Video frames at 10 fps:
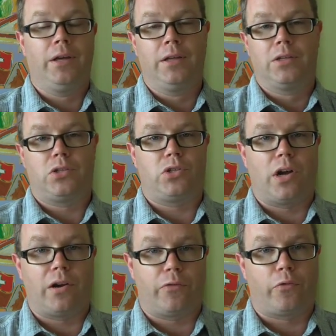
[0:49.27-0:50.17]

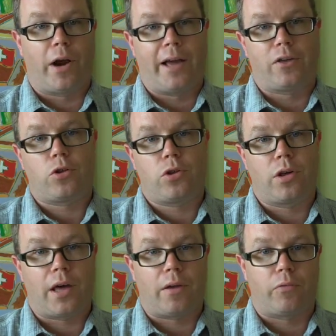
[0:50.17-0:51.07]
start fresh,
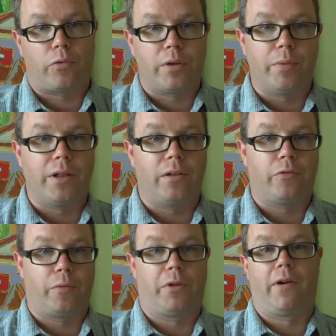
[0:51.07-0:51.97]
and rebuild
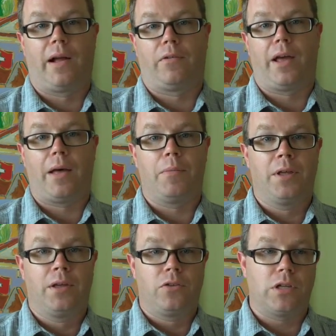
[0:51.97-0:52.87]
from the ground up,
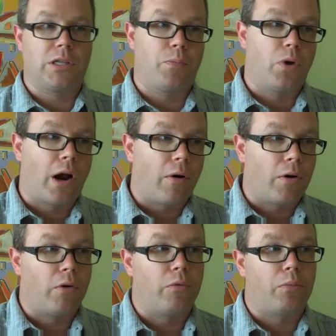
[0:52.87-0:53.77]
just to put our
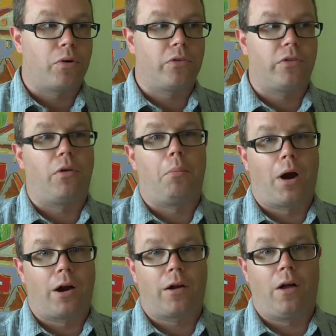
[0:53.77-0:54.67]
own personal
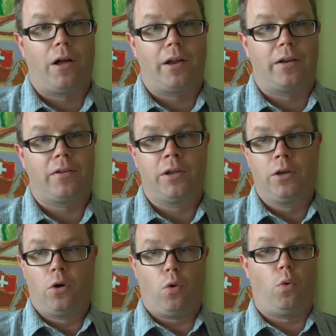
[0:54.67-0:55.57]
mark on it,
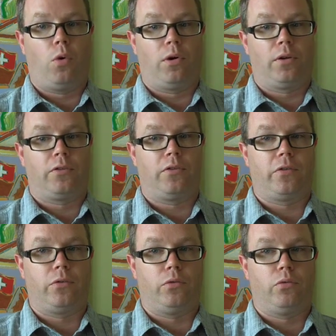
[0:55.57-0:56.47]
or to
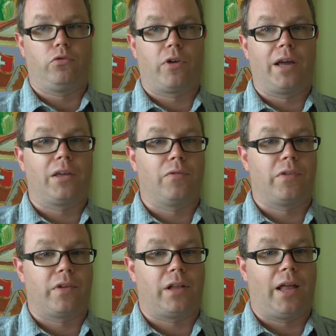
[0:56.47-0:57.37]
try and
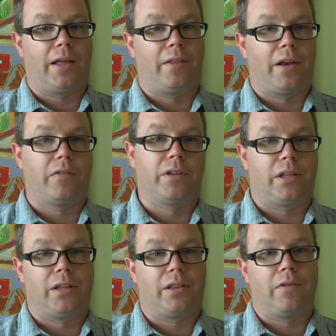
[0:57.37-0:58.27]
convince a client that everything
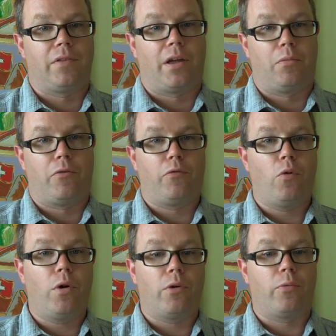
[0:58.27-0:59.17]
that they've done
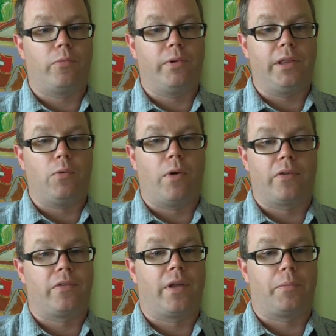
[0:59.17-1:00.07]
before really
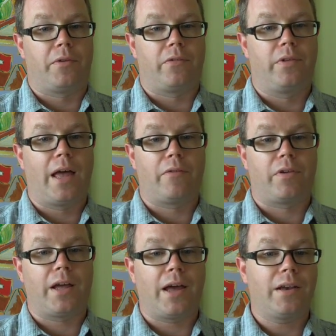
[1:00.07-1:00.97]
wasn't up to snuff. And
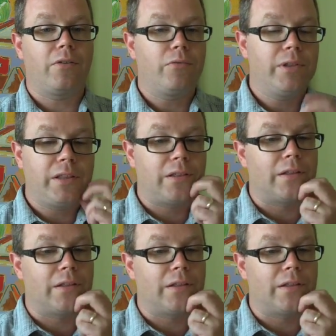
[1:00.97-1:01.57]
I don't really think